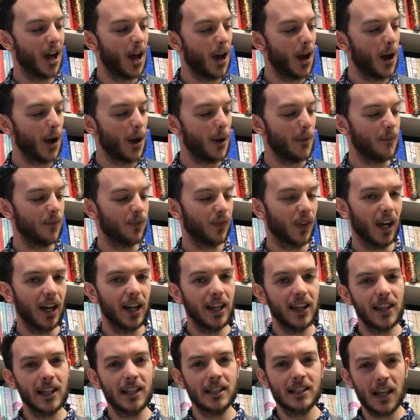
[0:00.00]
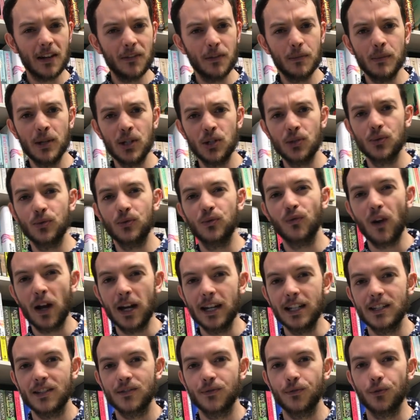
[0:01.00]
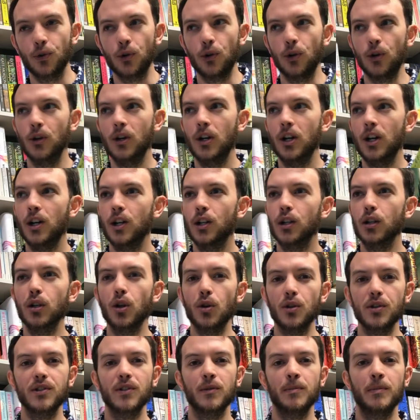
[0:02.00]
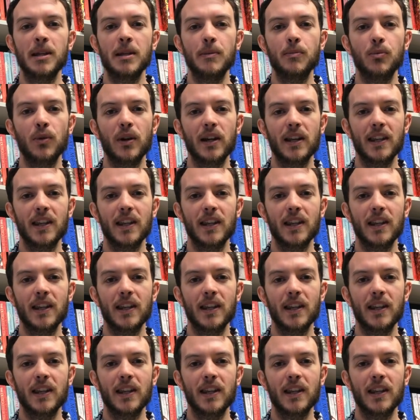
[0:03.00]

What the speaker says: I think David Mitchell writes for lots of people.